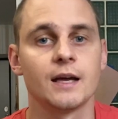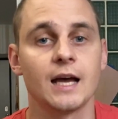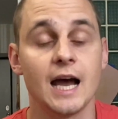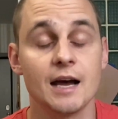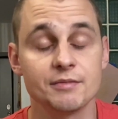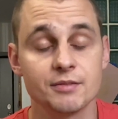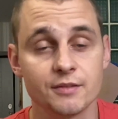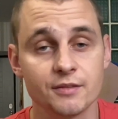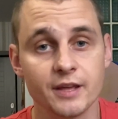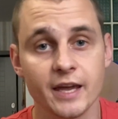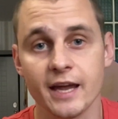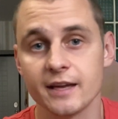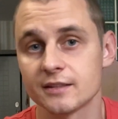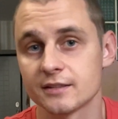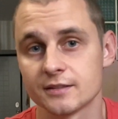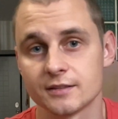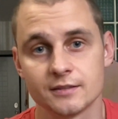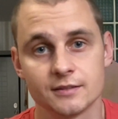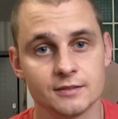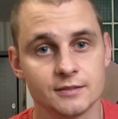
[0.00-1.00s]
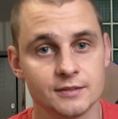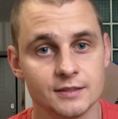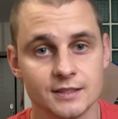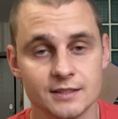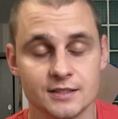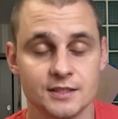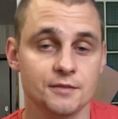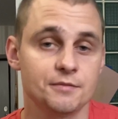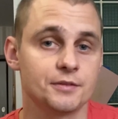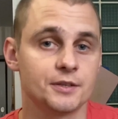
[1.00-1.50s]
After that,
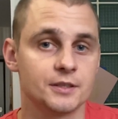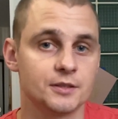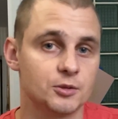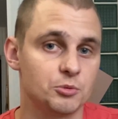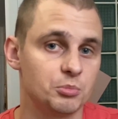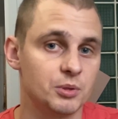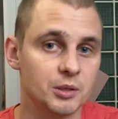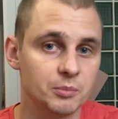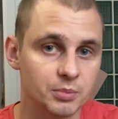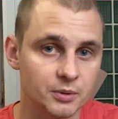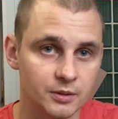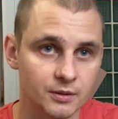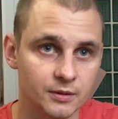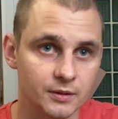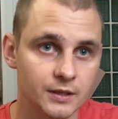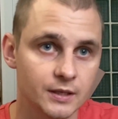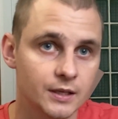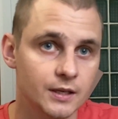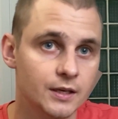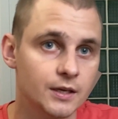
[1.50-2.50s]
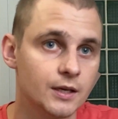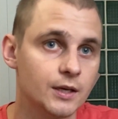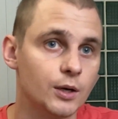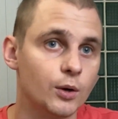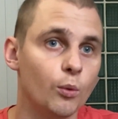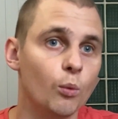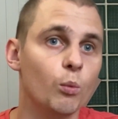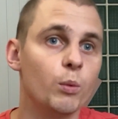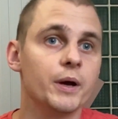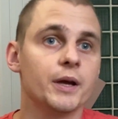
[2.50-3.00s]
different people
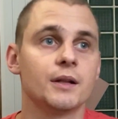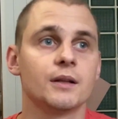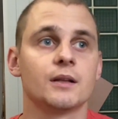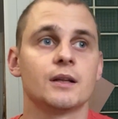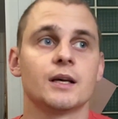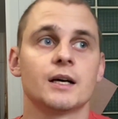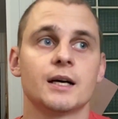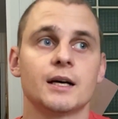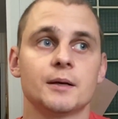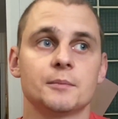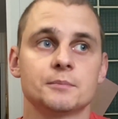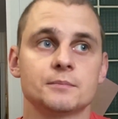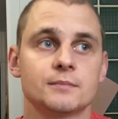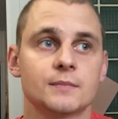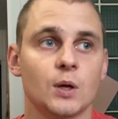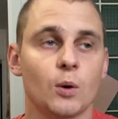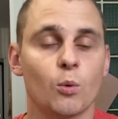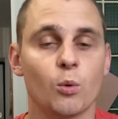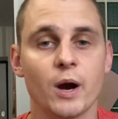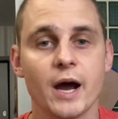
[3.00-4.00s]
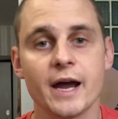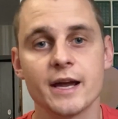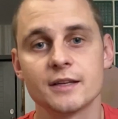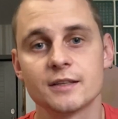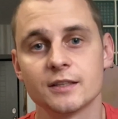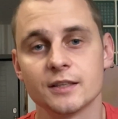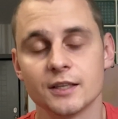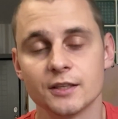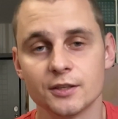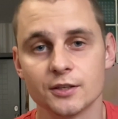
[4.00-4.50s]
will
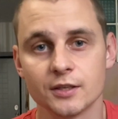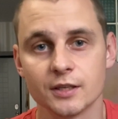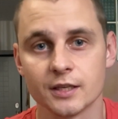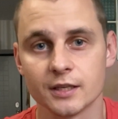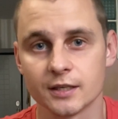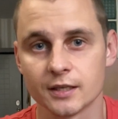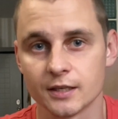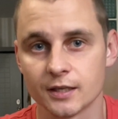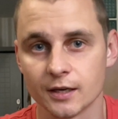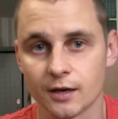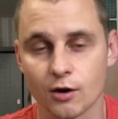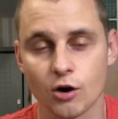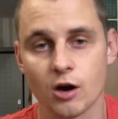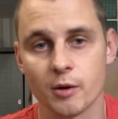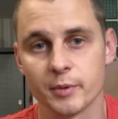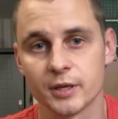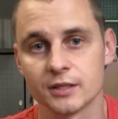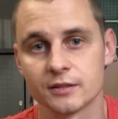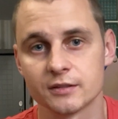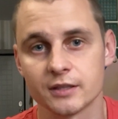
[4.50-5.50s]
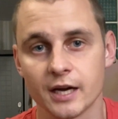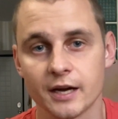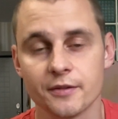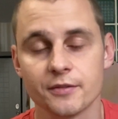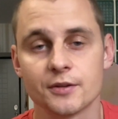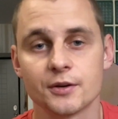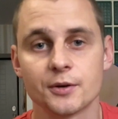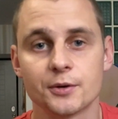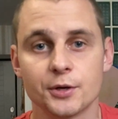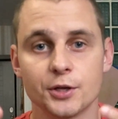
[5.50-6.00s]
write in a comment
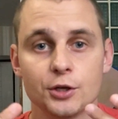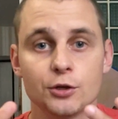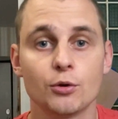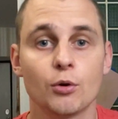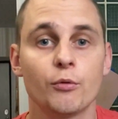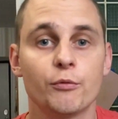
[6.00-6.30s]
under your